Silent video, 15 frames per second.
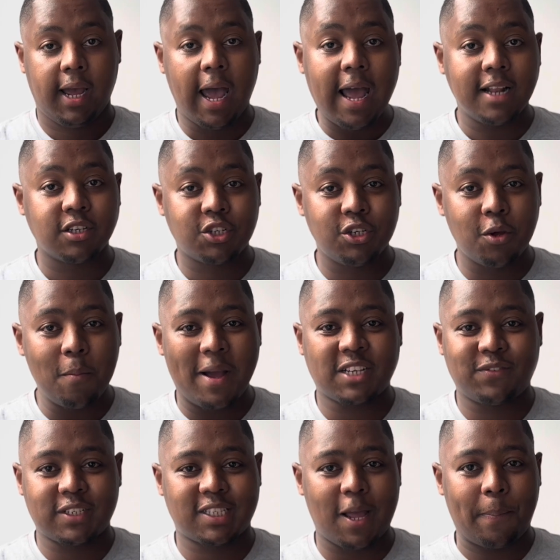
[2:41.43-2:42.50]
And you know, Max
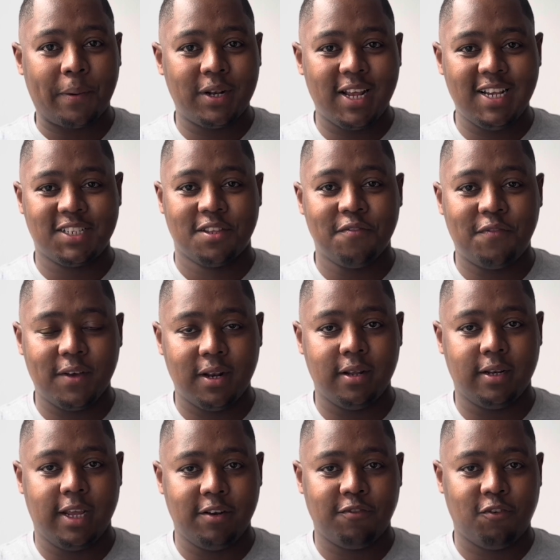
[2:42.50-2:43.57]
Verstappen is the villain
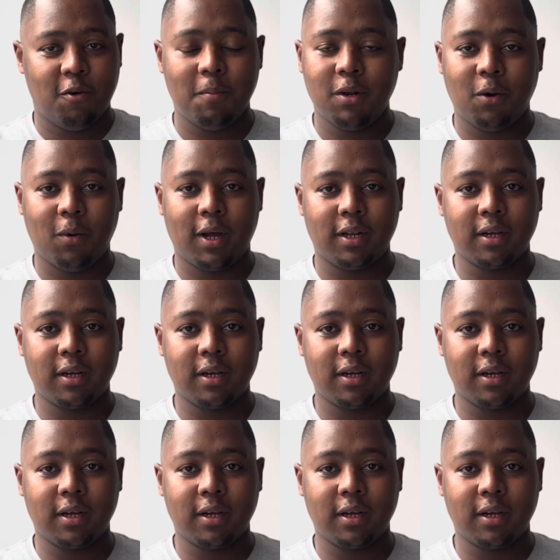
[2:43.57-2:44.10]
in Formula One,